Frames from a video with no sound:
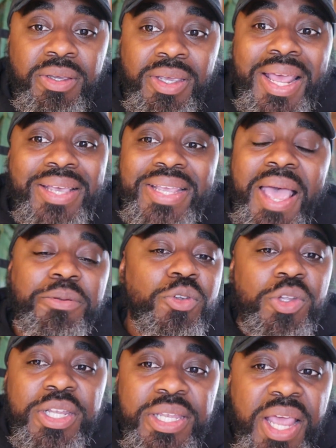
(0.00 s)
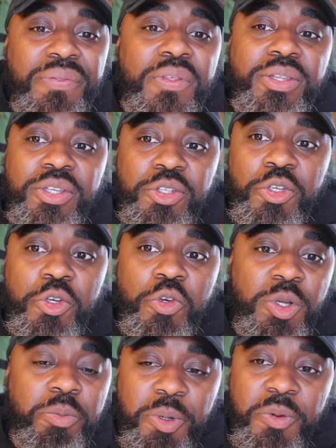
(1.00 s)
it has absolutely nothing to do
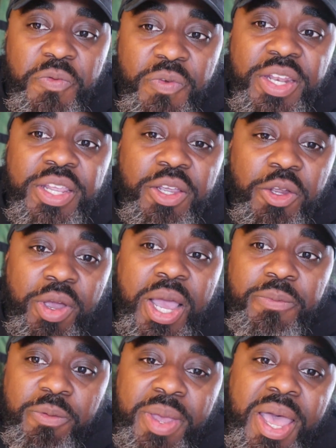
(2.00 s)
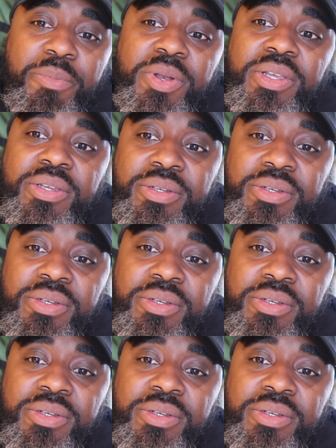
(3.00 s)
with preventing crime from happening.